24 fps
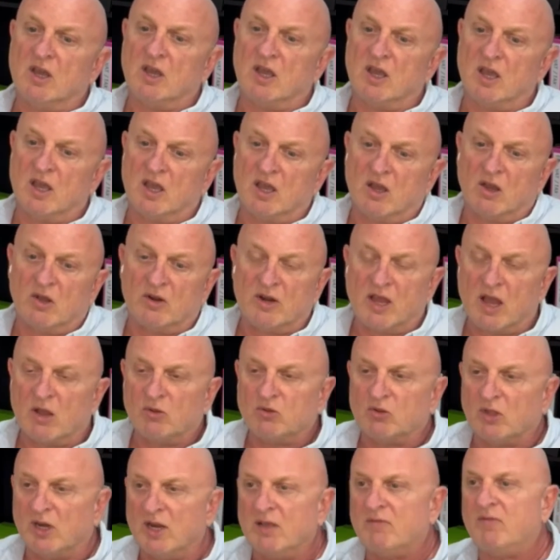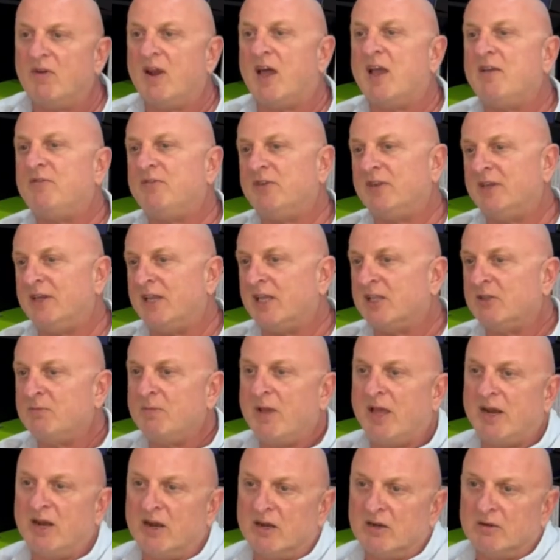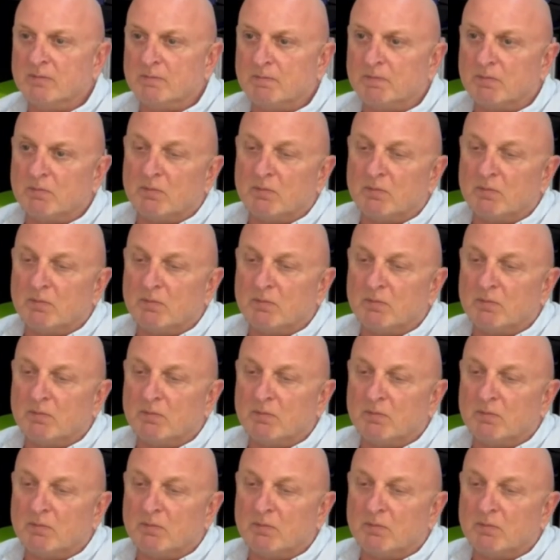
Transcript: on how to live life in that manner.